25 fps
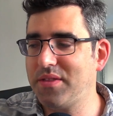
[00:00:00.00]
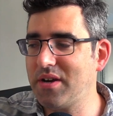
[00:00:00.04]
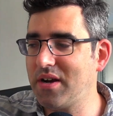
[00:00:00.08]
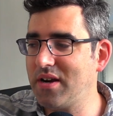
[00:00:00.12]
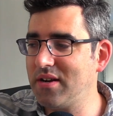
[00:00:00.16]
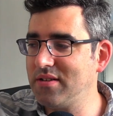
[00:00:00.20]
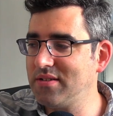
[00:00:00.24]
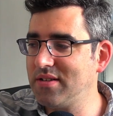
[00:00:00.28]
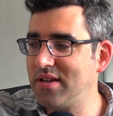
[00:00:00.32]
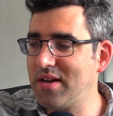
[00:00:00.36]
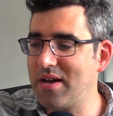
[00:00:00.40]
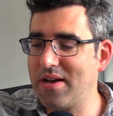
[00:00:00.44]

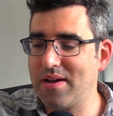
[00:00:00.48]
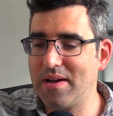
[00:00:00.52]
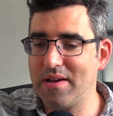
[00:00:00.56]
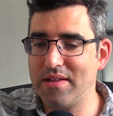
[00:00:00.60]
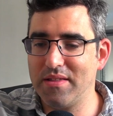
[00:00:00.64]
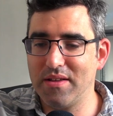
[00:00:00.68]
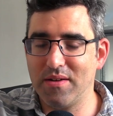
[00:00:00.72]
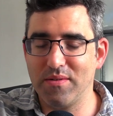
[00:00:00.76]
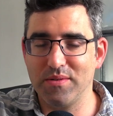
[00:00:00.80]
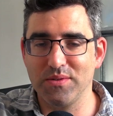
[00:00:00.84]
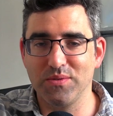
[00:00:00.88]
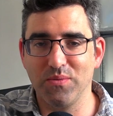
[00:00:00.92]
There
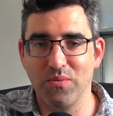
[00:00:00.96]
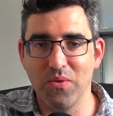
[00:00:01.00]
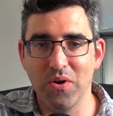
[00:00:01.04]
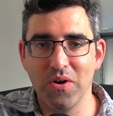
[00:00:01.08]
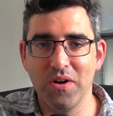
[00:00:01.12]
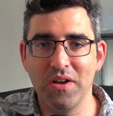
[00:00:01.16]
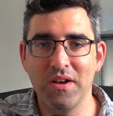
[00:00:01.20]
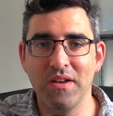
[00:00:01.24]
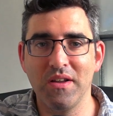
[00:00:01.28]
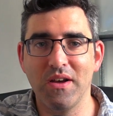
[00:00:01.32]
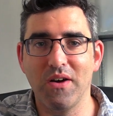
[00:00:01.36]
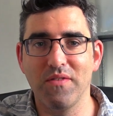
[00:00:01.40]
was
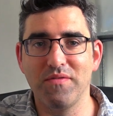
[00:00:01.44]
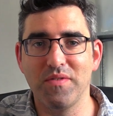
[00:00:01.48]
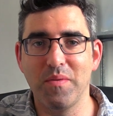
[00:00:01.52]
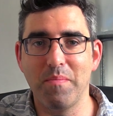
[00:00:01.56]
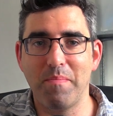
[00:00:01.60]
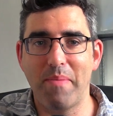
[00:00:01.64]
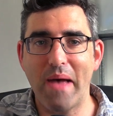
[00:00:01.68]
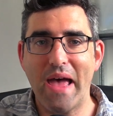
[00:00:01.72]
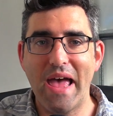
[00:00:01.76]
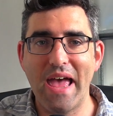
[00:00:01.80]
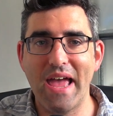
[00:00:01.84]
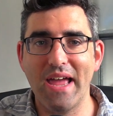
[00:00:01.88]
one of a
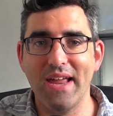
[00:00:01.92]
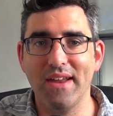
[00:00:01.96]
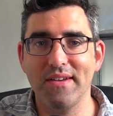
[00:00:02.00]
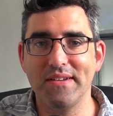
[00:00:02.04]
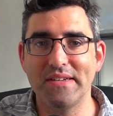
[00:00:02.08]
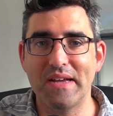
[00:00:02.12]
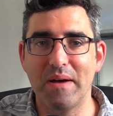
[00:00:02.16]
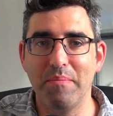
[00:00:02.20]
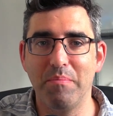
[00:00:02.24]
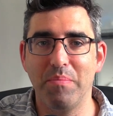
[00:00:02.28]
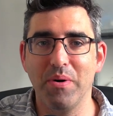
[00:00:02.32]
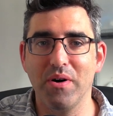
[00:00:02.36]

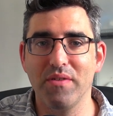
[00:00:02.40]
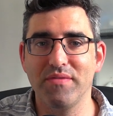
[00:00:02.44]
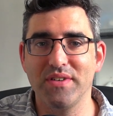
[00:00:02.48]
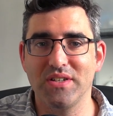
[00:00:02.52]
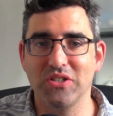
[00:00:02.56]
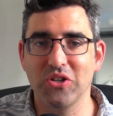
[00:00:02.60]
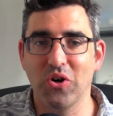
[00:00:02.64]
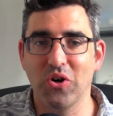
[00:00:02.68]
bed above a